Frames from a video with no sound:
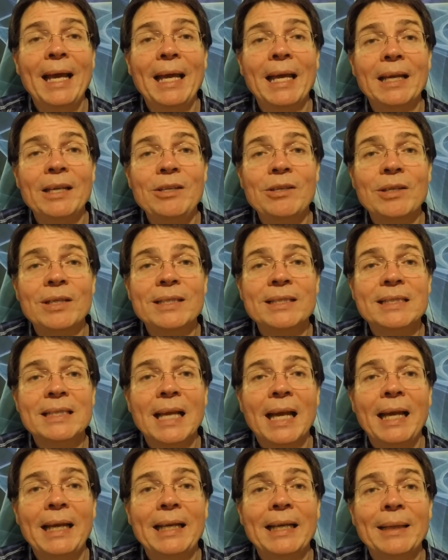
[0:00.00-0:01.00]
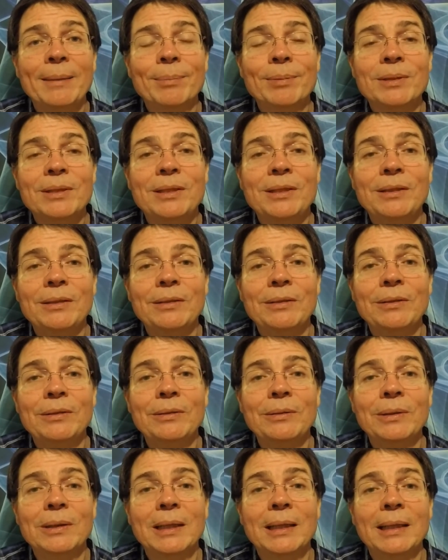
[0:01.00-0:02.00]
and you can sign up
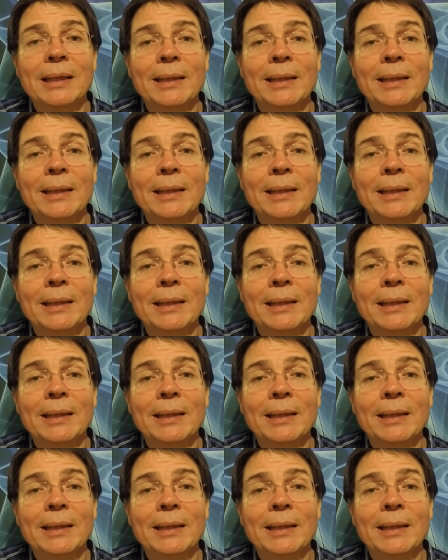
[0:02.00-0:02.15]
to